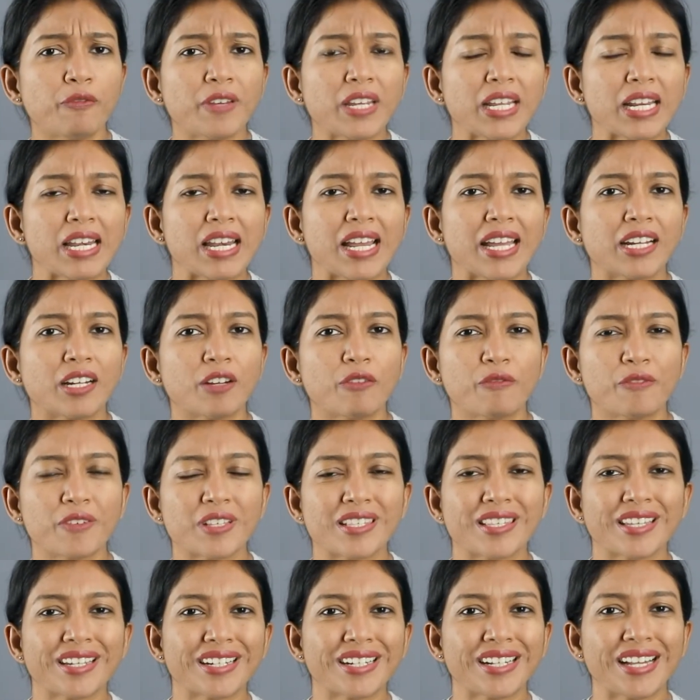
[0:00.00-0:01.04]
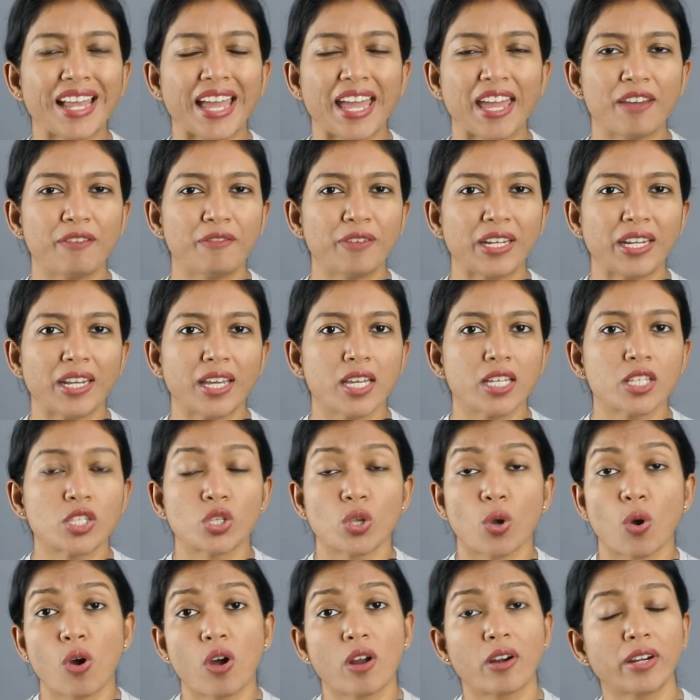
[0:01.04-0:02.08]
feel like a physical
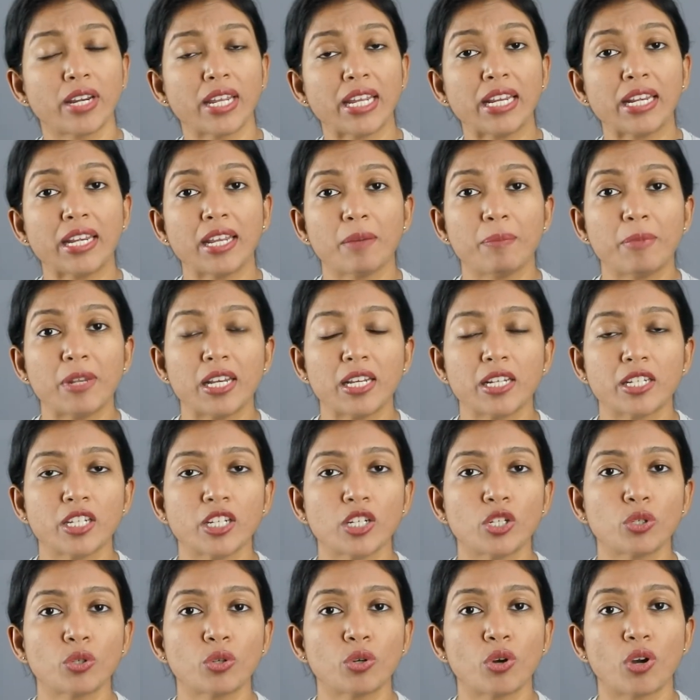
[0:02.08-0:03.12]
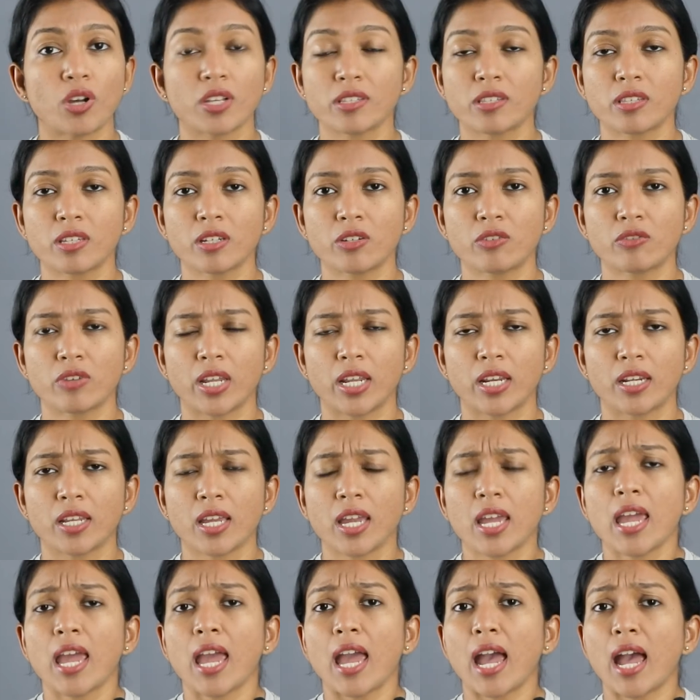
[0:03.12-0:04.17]
heaviness or inability to concentrate.
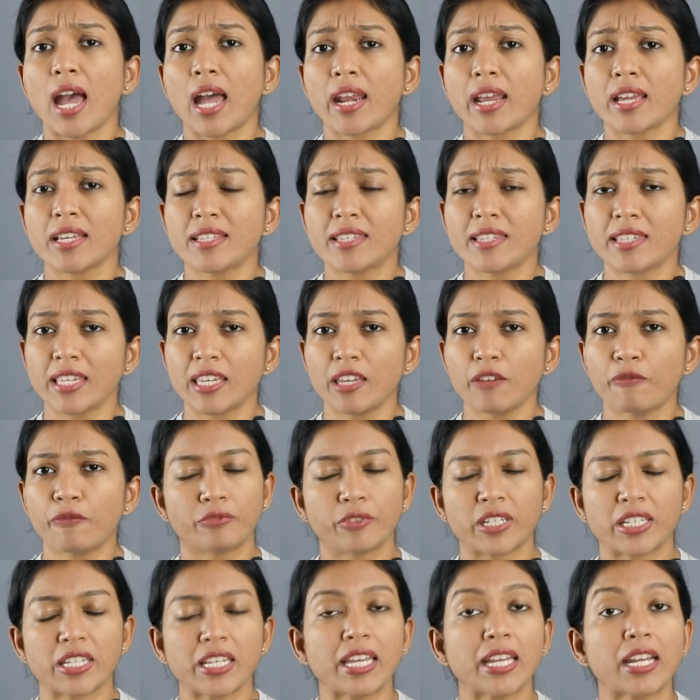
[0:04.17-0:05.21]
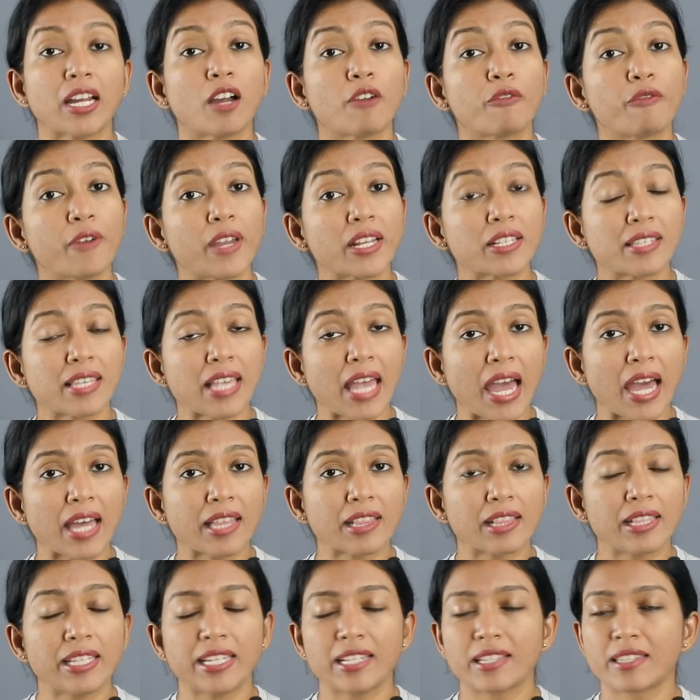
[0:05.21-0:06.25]
And I see fatigue affects
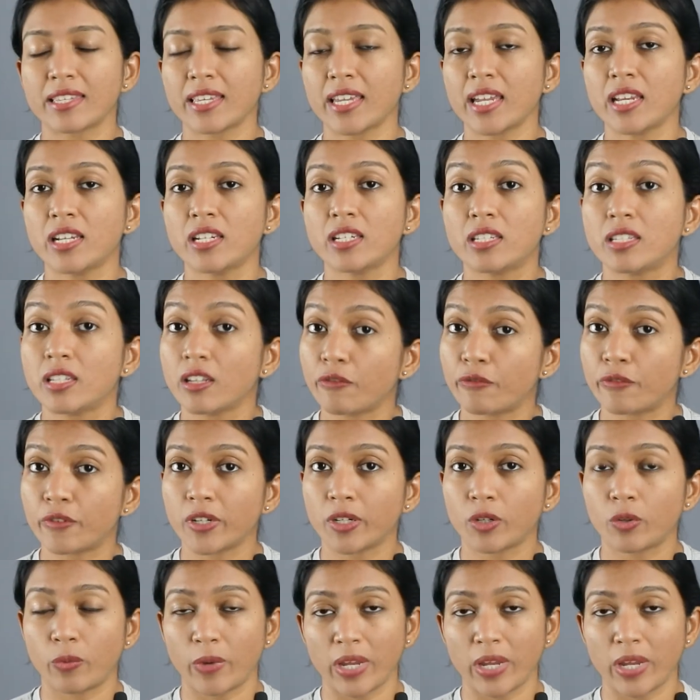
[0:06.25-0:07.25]
athletes in different